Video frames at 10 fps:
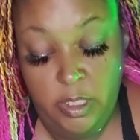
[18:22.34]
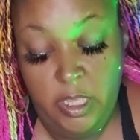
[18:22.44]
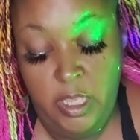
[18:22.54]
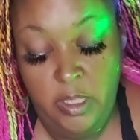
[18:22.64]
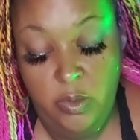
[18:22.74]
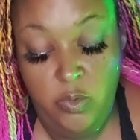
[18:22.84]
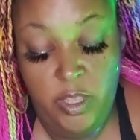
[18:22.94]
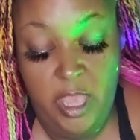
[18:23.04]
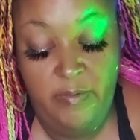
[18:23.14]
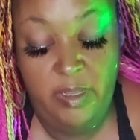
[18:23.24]
Okay?
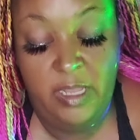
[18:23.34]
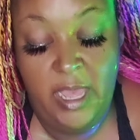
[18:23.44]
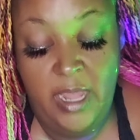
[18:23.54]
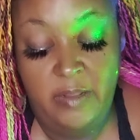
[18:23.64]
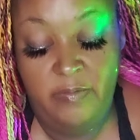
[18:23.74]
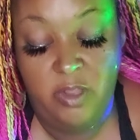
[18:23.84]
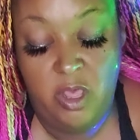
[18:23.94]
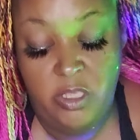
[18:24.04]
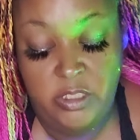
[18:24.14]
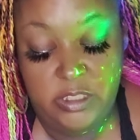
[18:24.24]
We have a lot of
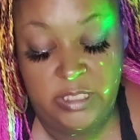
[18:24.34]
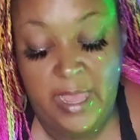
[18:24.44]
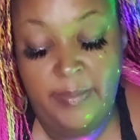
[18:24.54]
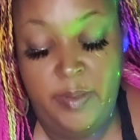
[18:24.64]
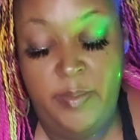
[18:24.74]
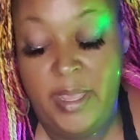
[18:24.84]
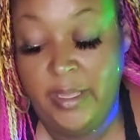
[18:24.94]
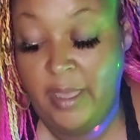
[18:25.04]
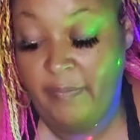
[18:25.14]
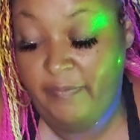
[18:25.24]
lost time to
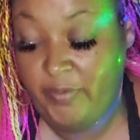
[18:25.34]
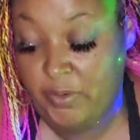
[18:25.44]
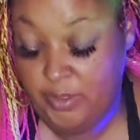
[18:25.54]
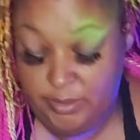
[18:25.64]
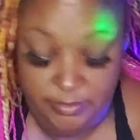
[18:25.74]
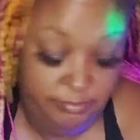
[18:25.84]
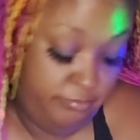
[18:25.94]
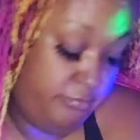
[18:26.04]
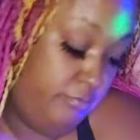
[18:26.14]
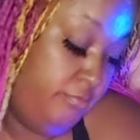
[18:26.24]
make up for.
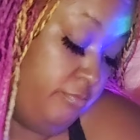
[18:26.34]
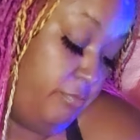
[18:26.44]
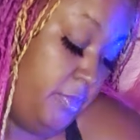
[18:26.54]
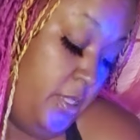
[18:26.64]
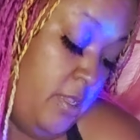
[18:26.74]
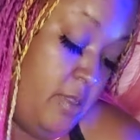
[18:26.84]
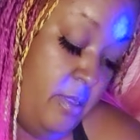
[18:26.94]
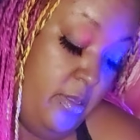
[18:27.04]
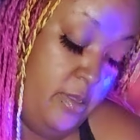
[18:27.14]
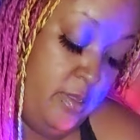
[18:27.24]
Okay?
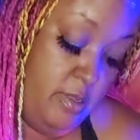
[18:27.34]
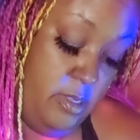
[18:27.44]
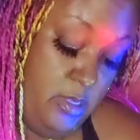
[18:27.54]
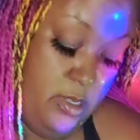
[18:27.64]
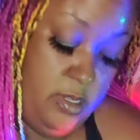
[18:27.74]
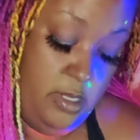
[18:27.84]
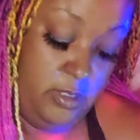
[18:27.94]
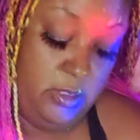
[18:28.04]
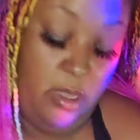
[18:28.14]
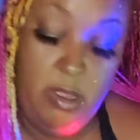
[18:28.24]

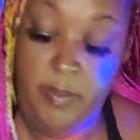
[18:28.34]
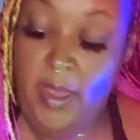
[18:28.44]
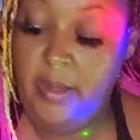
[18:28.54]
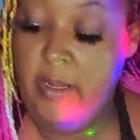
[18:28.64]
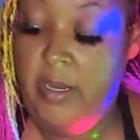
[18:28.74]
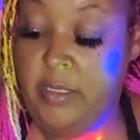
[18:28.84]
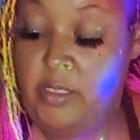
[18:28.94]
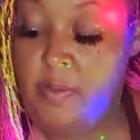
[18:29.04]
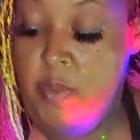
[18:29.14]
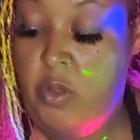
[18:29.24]
Let's talk about here
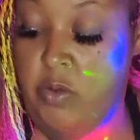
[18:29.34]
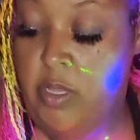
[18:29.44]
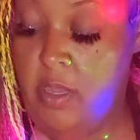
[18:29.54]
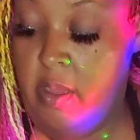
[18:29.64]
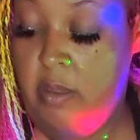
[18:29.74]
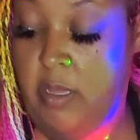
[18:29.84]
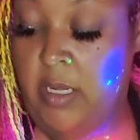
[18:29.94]
some more, y'all.